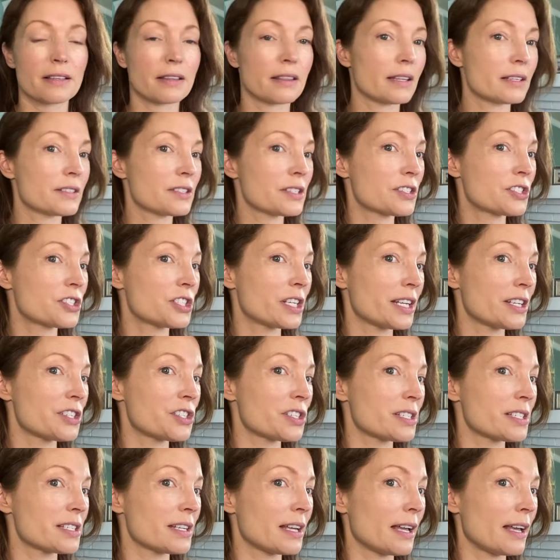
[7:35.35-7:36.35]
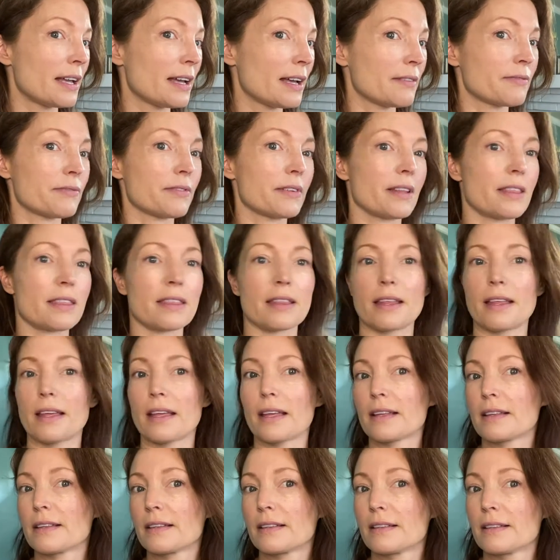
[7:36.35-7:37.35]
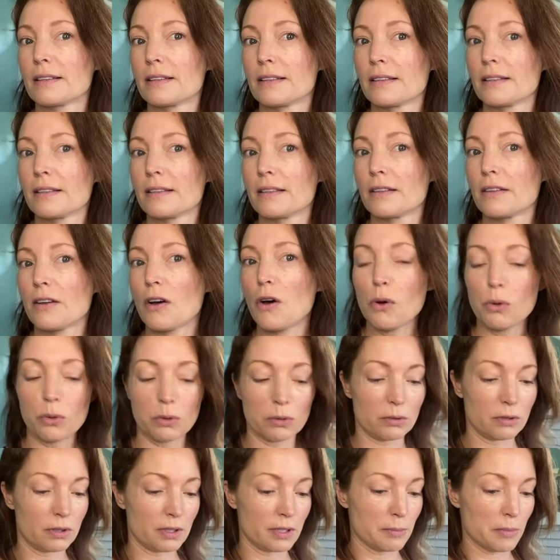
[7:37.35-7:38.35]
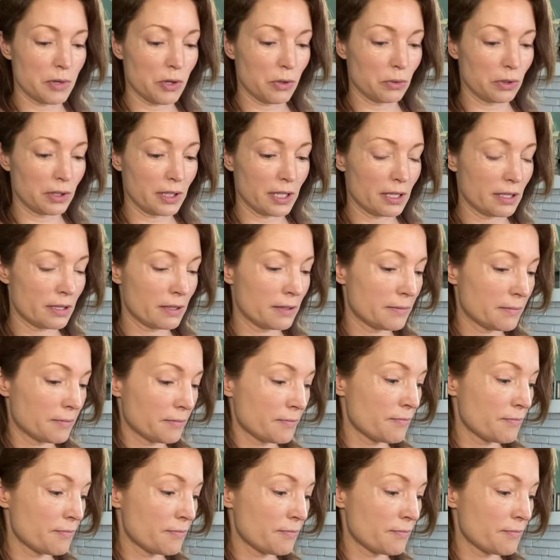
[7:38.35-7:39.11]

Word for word: That just changes everything. Holy moly.